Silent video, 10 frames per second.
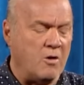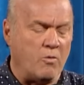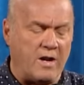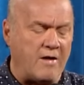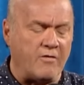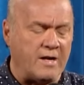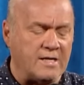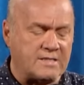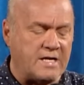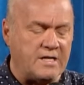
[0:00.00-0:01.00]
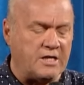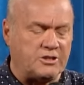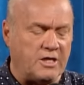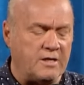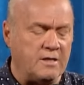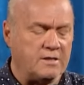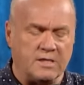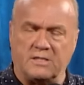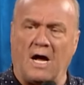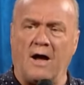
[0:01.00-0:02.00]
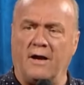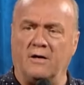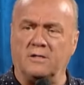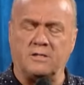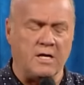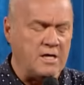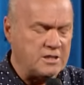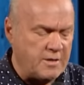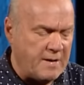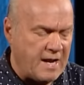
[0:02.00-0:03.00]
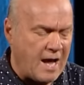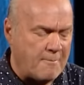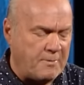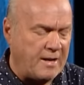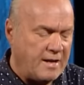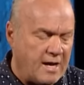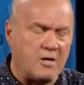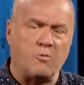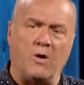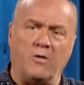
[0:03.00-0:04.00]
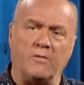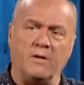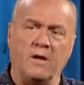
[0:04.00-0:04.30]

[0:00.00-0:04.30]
whatever his condition, desires to be happy, end quote.